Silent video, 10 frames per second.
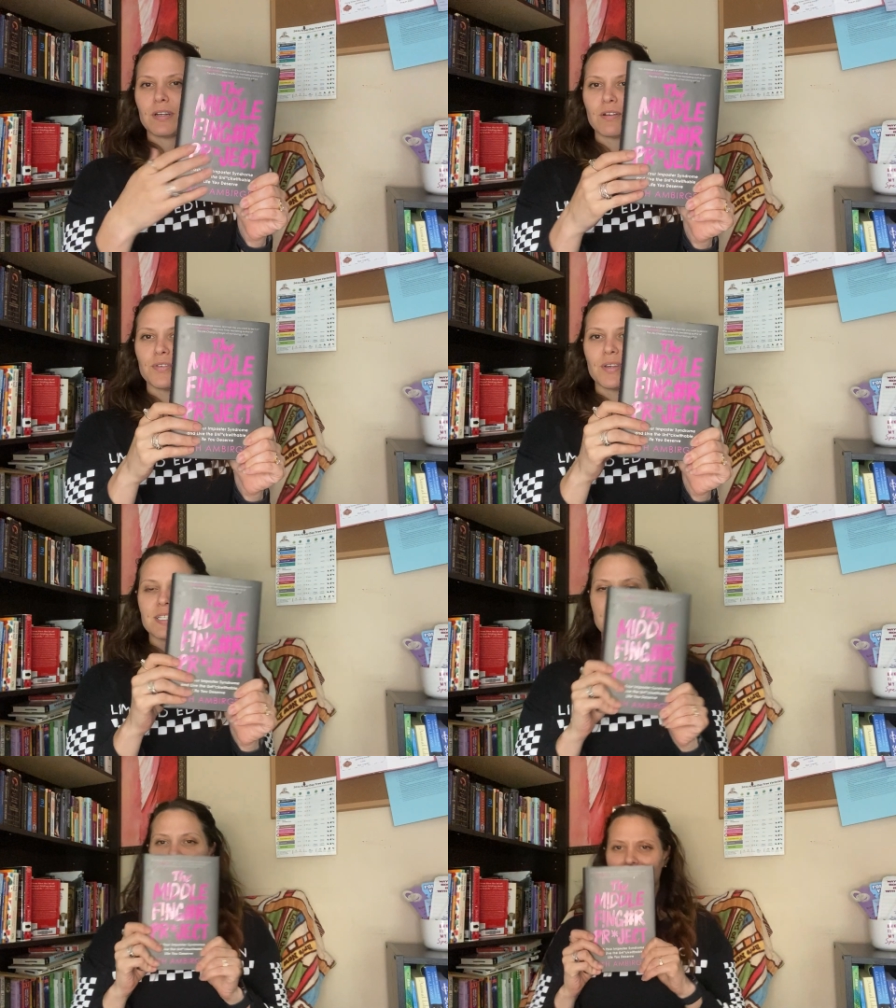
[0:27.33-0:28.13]
I don't know if you guys
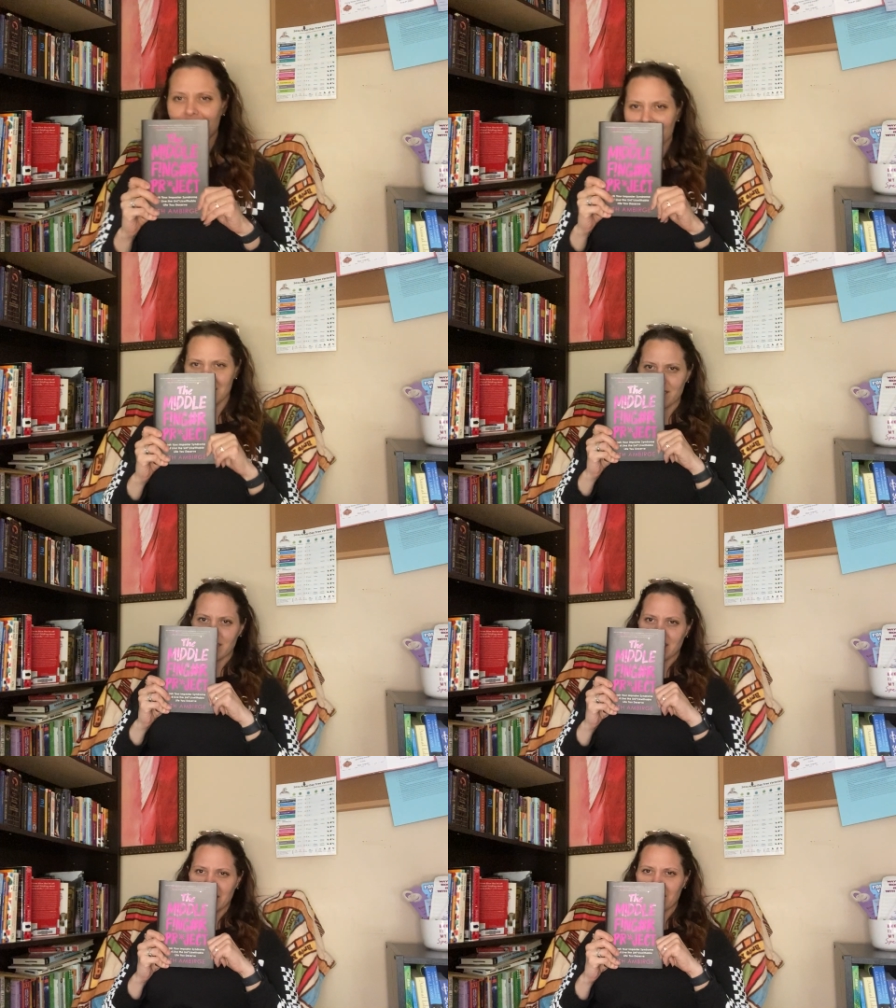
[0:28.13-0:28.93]
can see that. I think that the
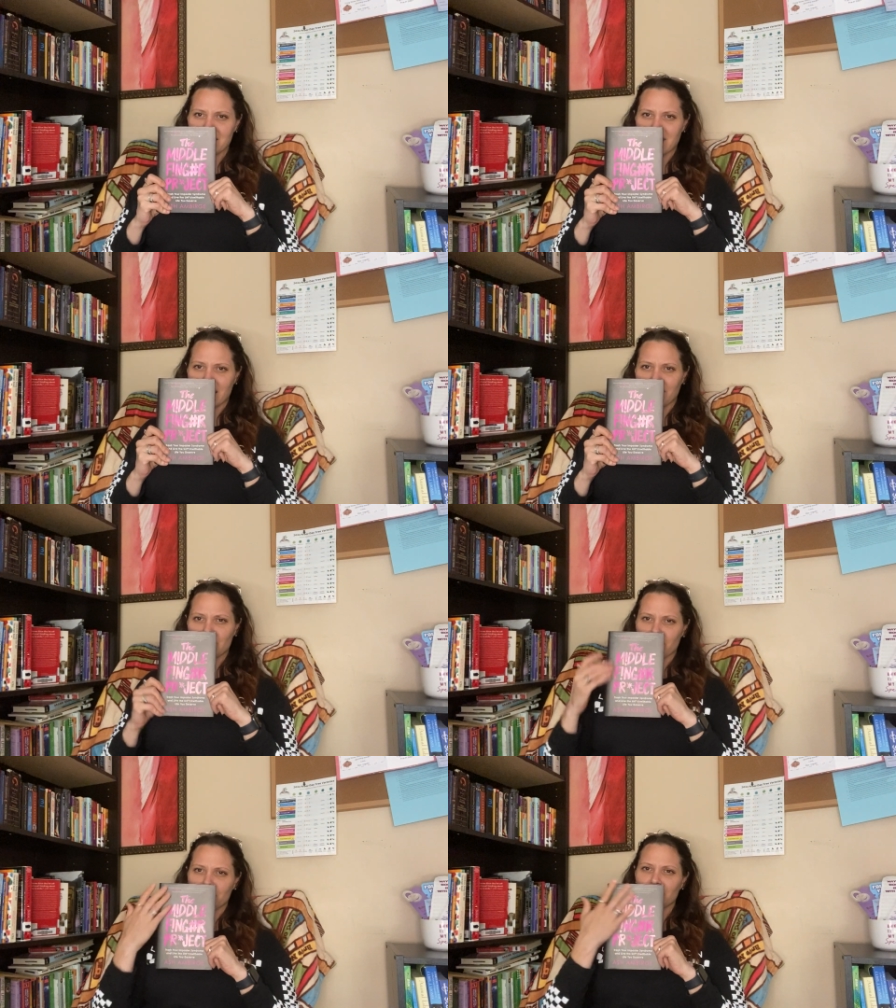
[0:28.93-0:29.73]
glare is kind of
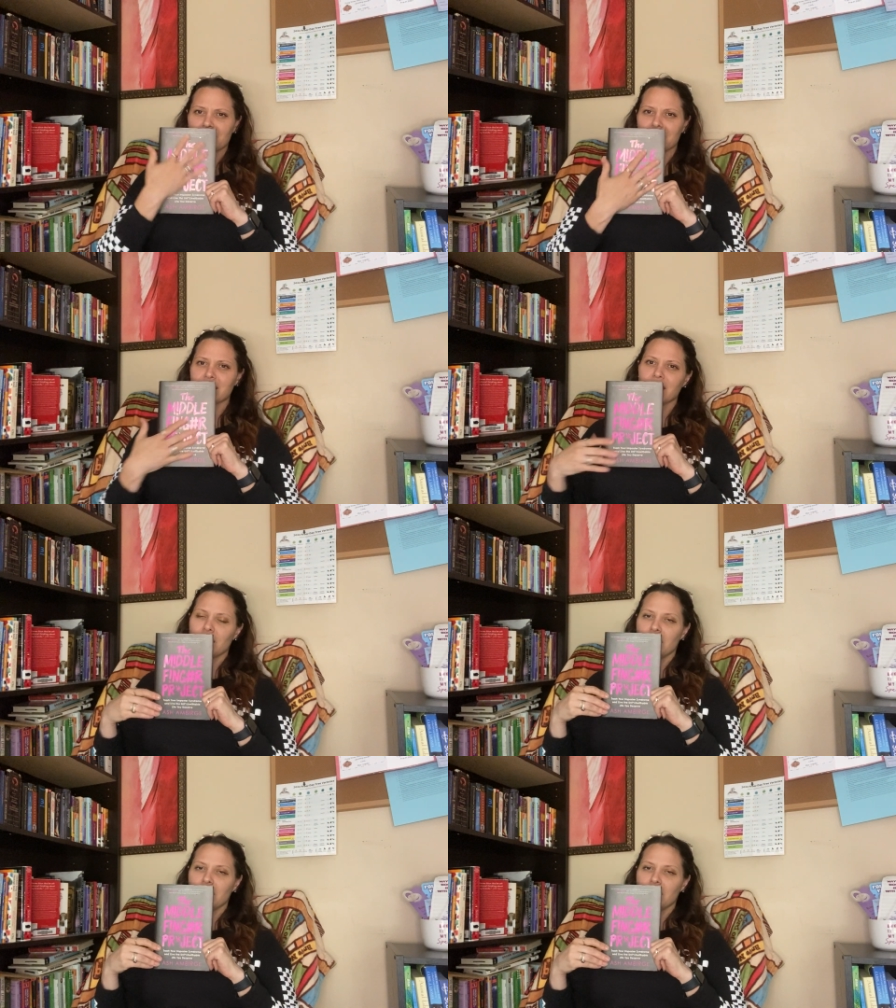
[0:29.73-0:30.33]
atrocious.